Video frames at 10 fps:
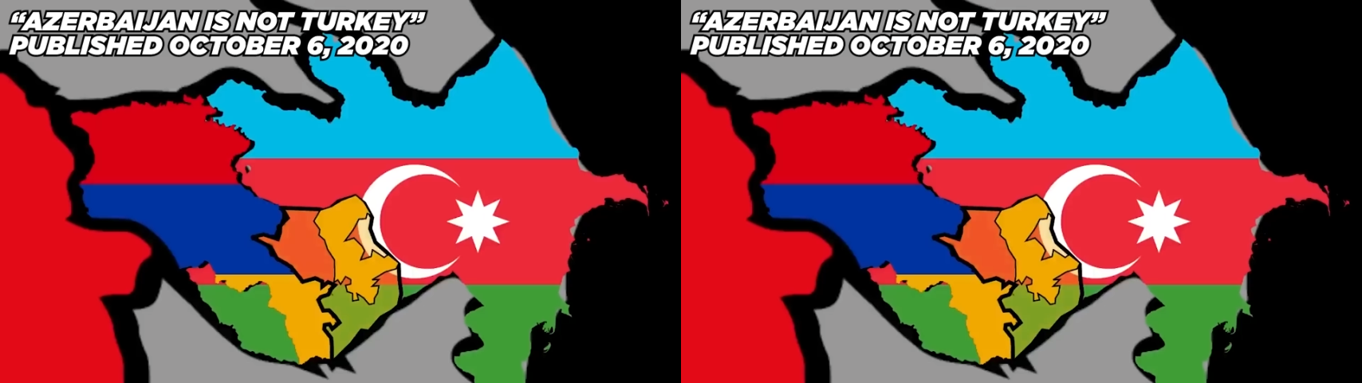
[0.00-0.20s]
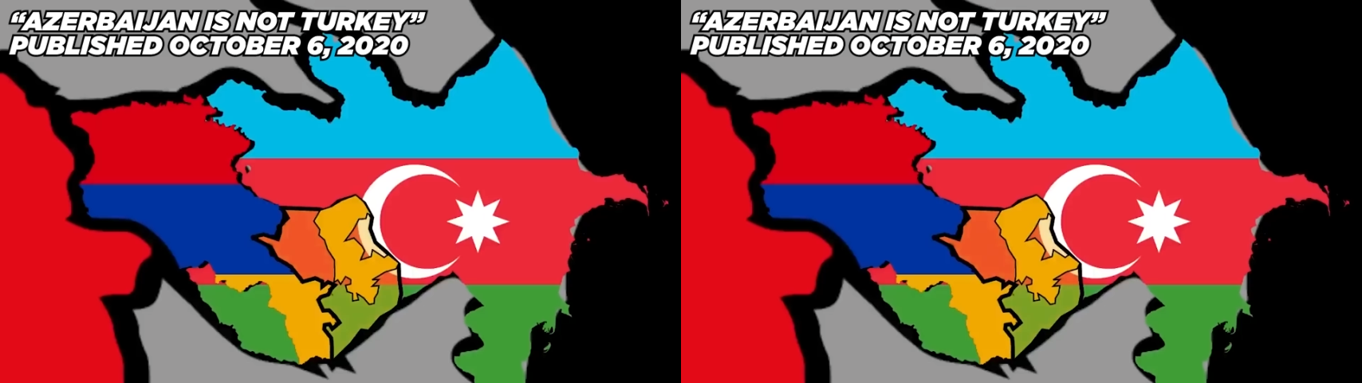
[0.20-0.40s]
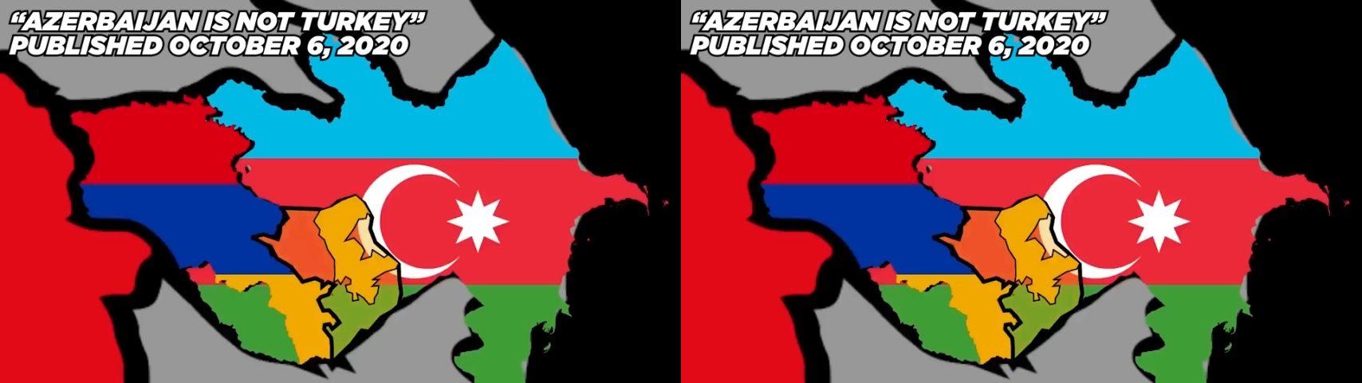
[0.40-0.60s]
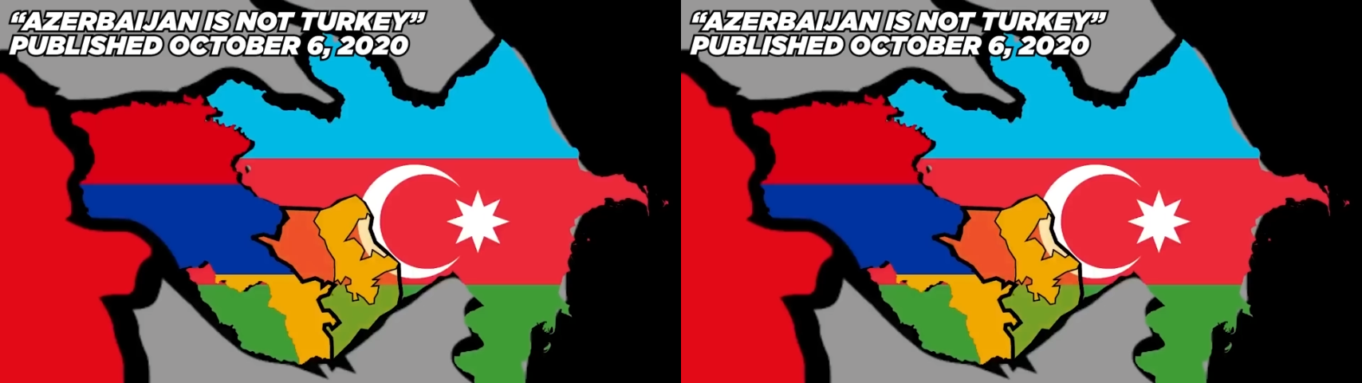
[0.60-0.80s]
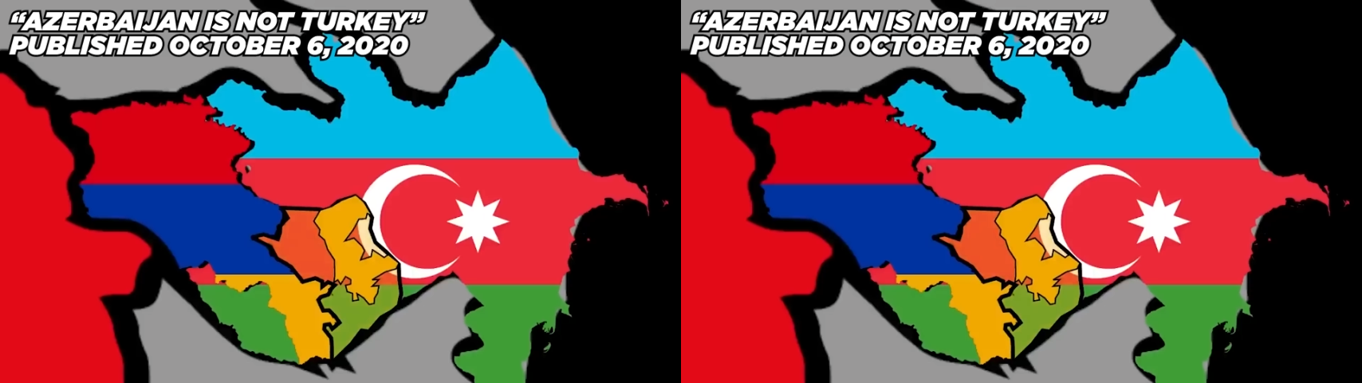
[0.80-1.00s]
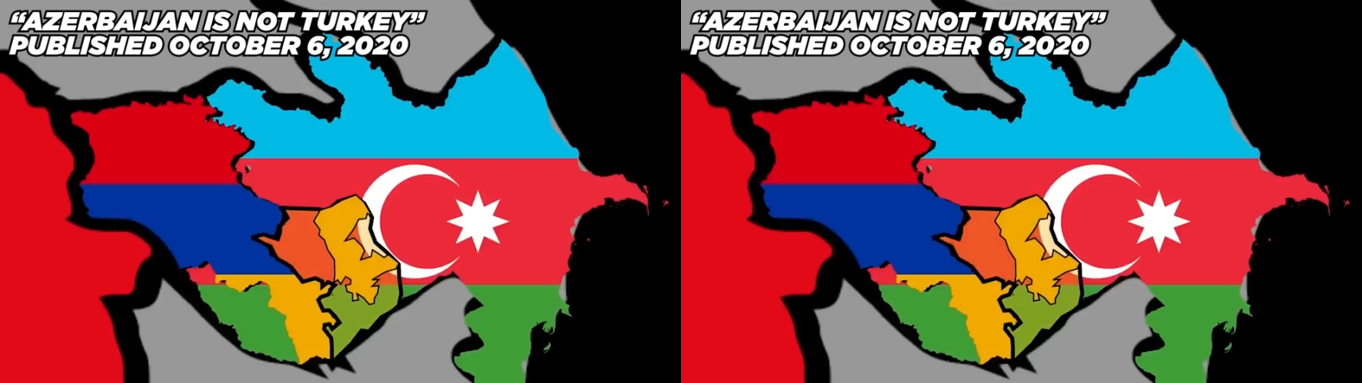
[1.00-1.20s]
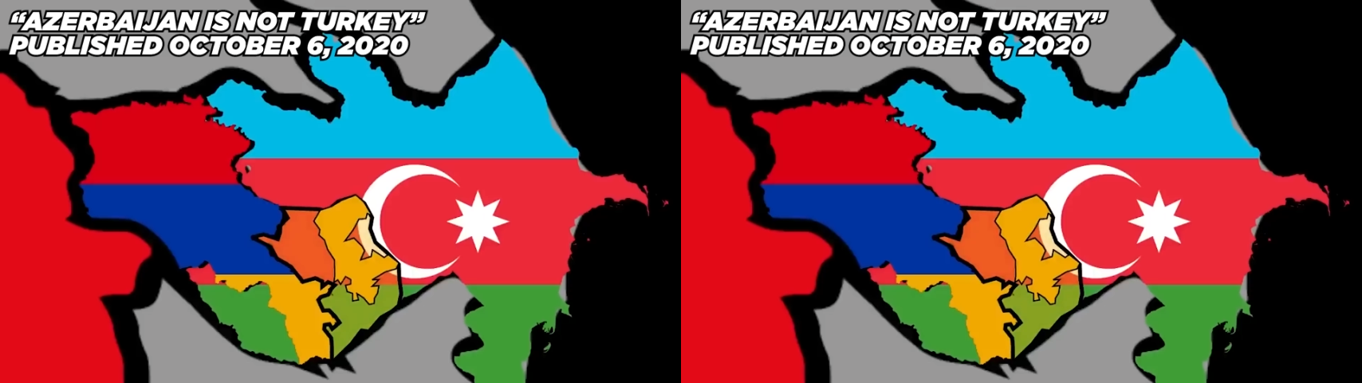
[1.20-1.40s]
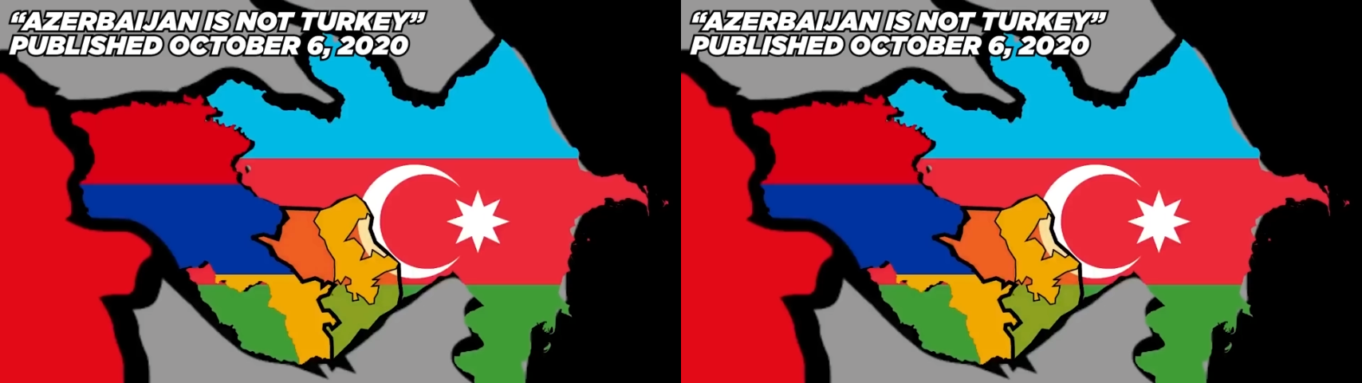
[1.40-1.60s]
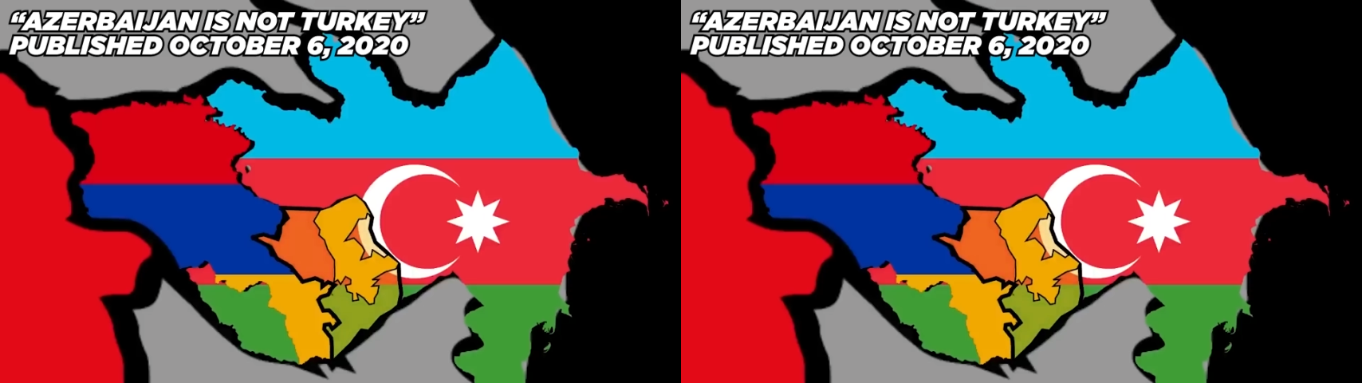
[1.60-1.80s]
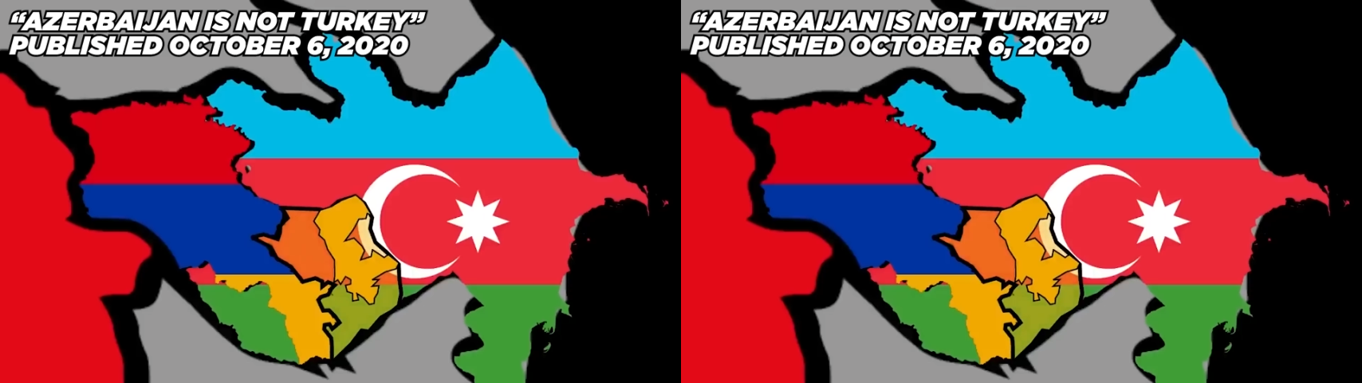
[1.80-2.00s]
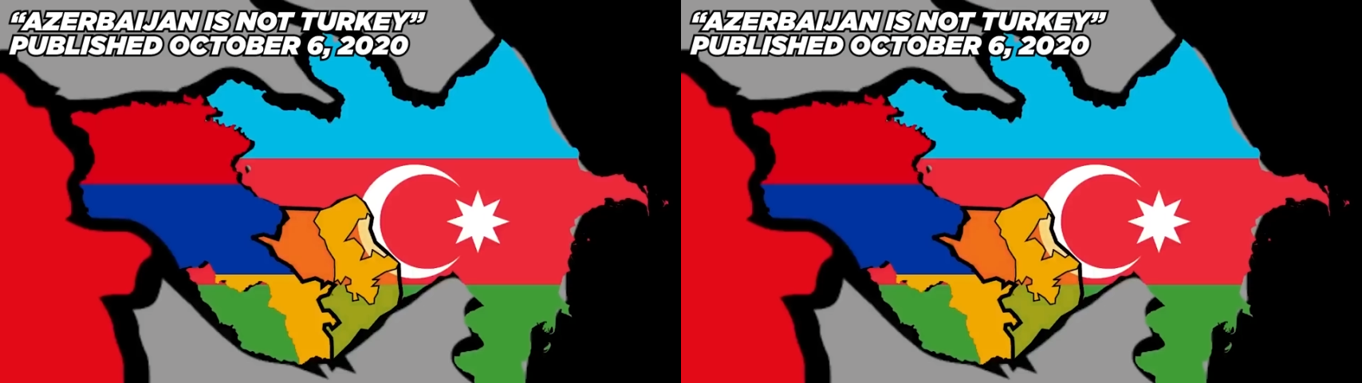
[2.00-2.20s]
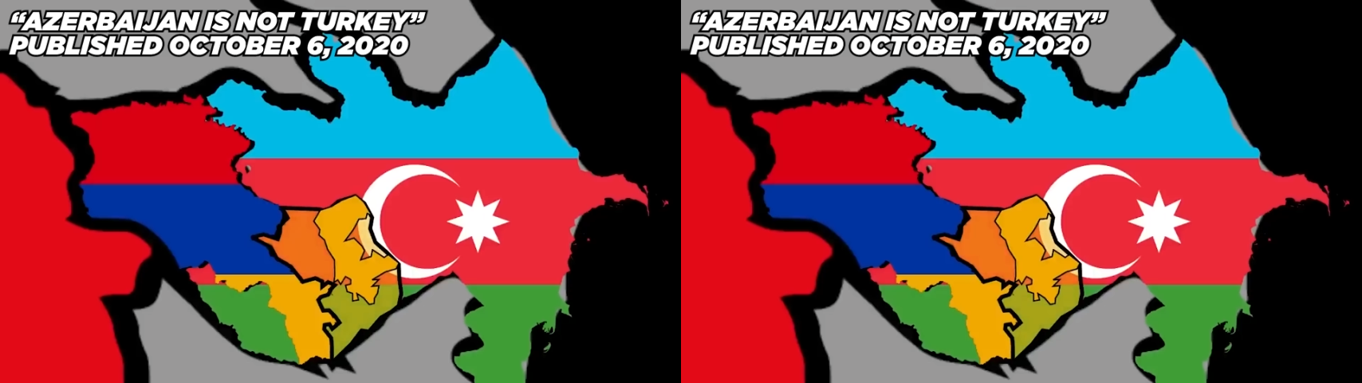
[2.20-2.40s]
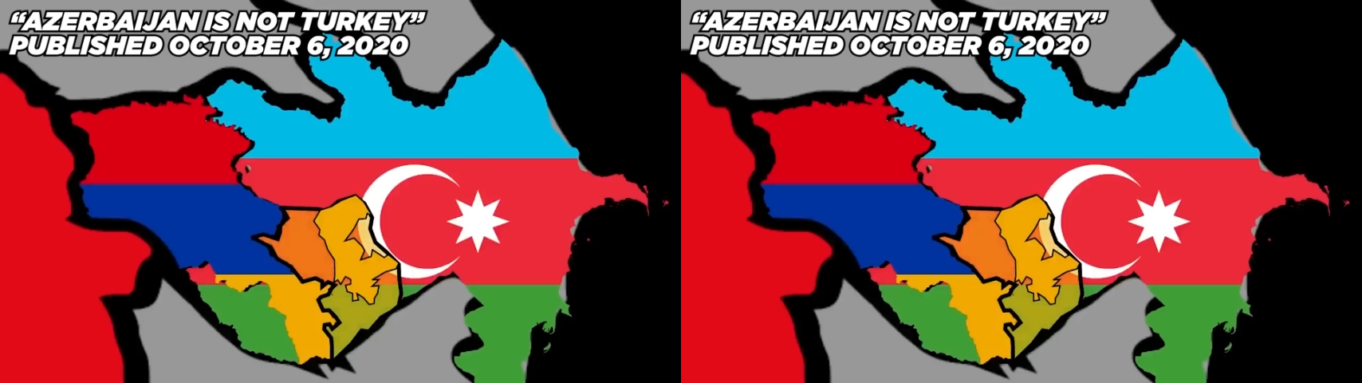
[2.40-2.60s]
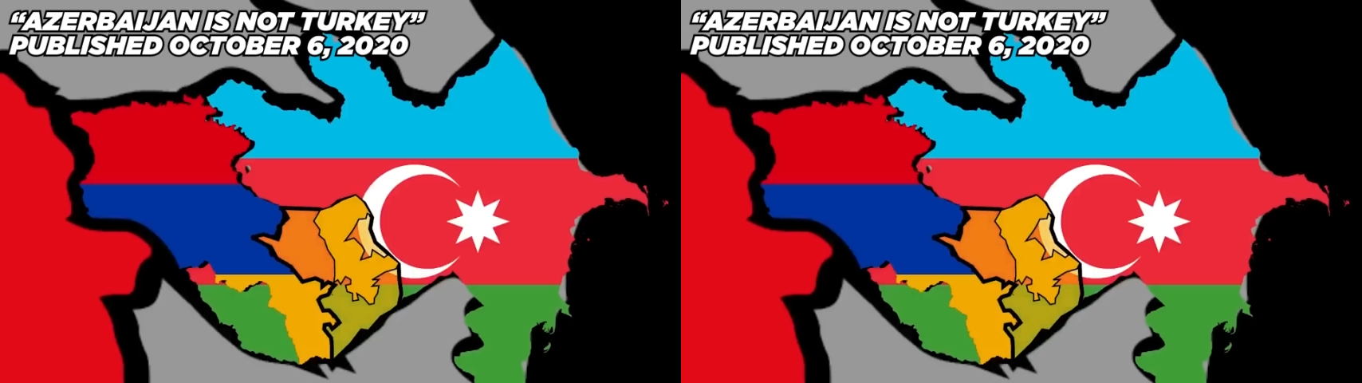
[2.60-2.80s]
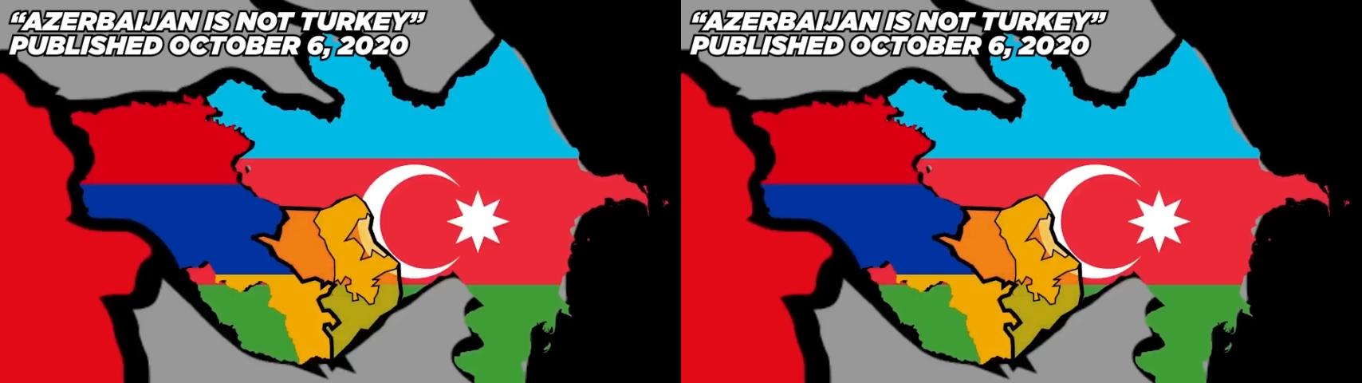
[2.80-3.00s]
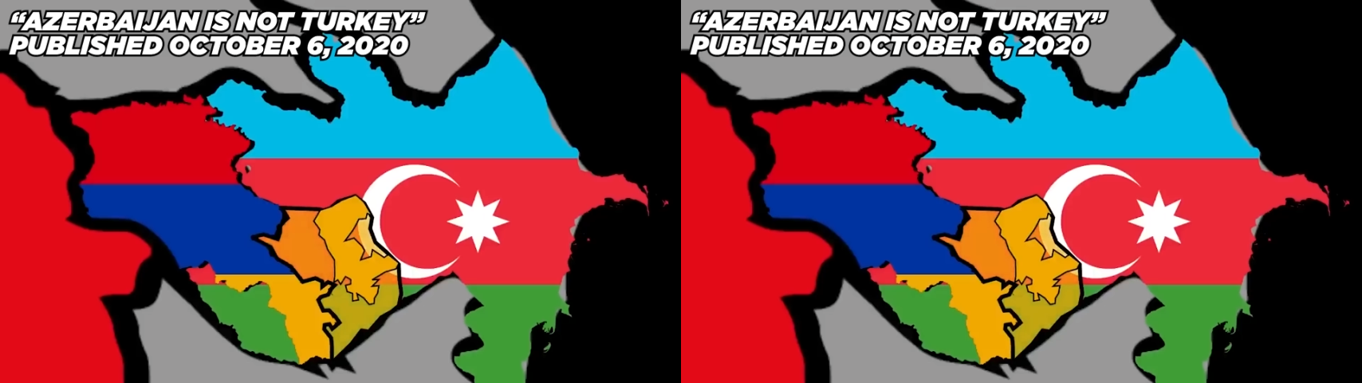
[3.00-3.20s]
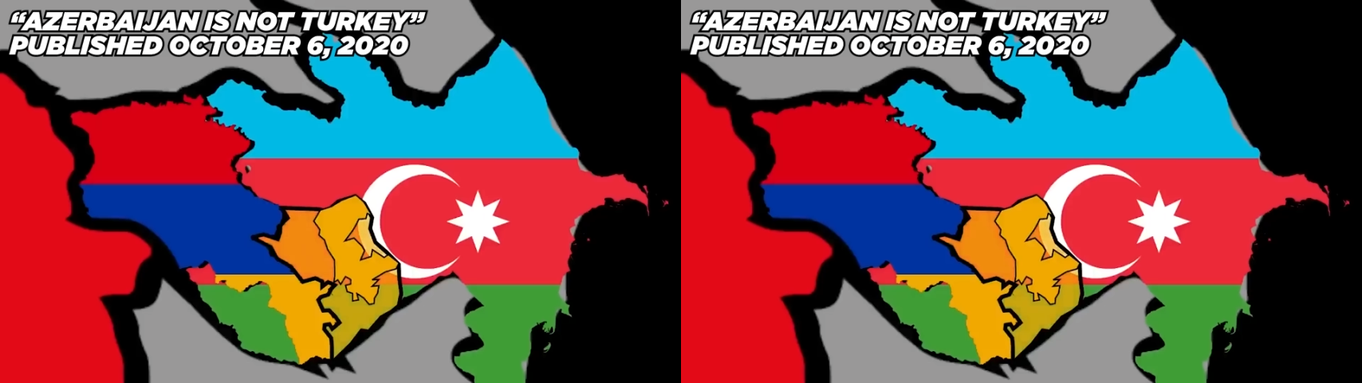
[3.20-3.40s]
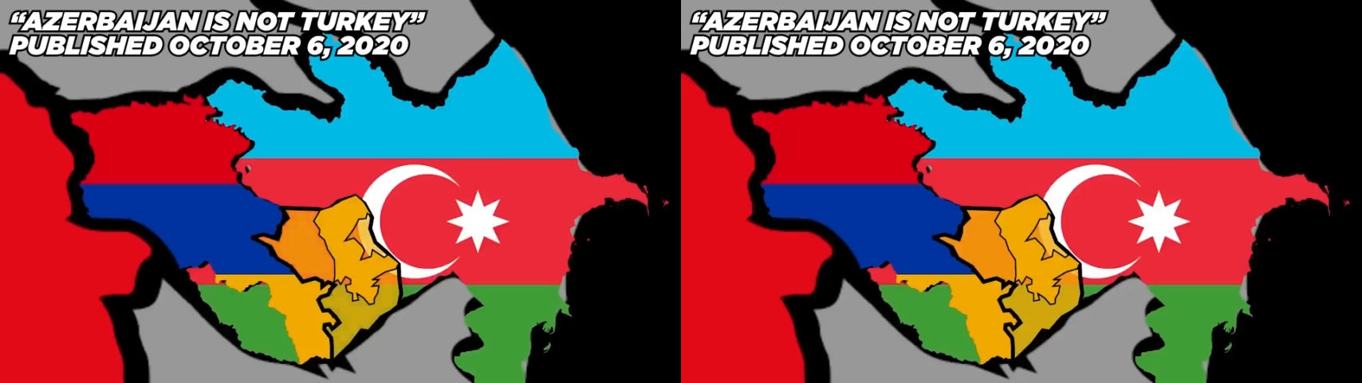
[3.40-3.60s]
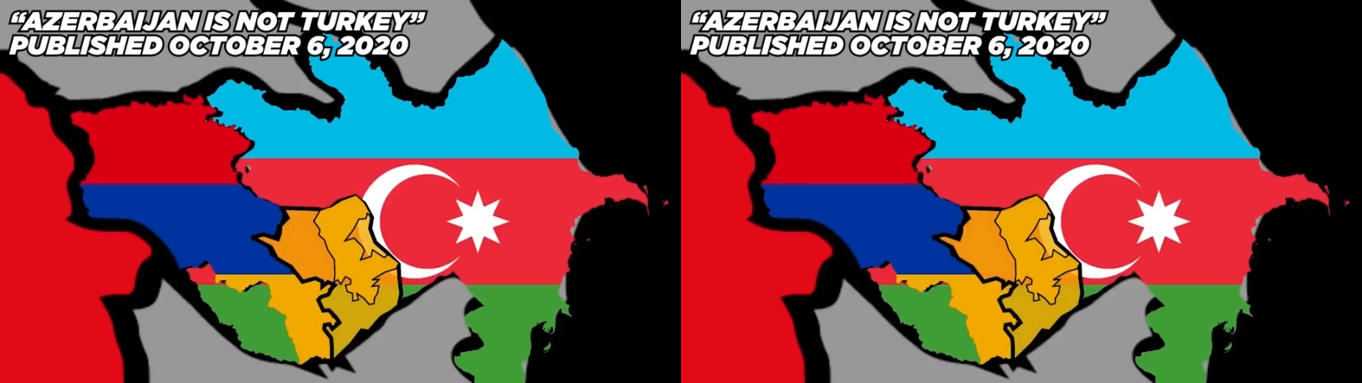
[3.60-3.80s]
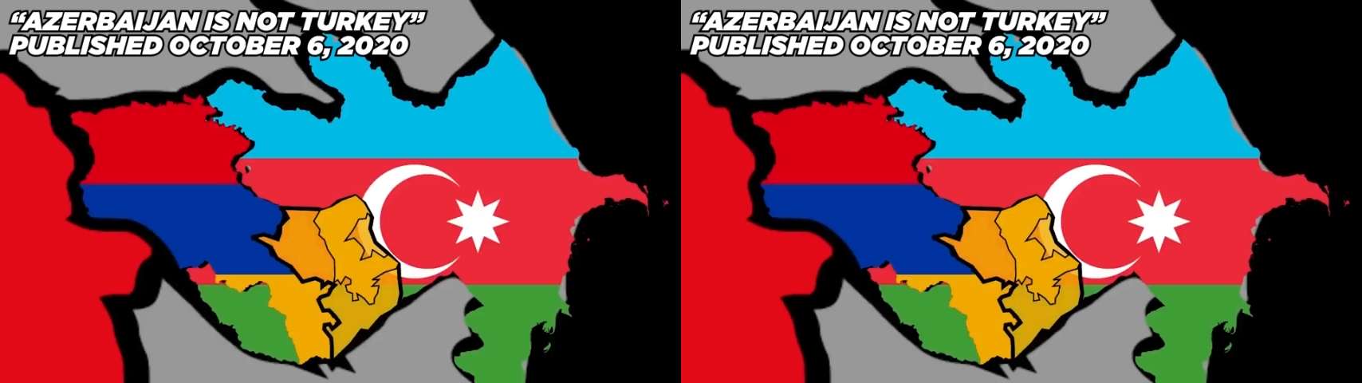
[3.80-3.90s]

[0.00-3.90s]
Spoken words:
Nobody's mouth can be seen.